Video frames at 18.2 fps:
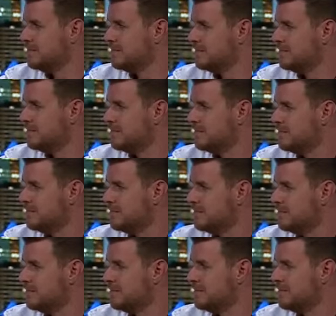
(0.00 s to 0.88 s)

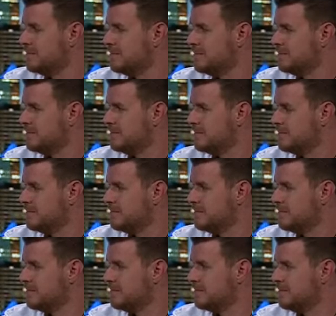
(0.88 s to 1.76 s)

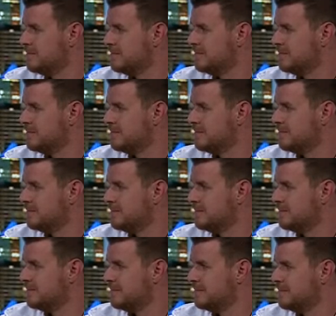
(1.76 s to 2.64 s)

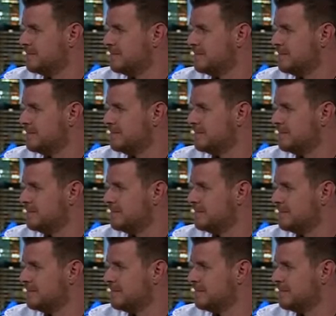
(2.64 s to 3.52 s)

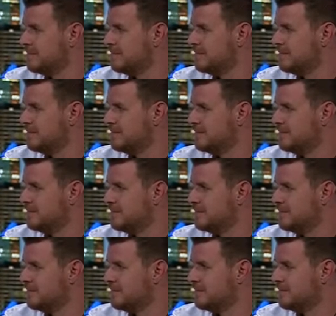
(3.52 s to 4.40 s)

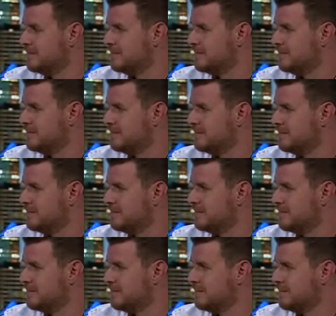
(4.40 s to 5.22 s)
No words are spoken by the person on screen.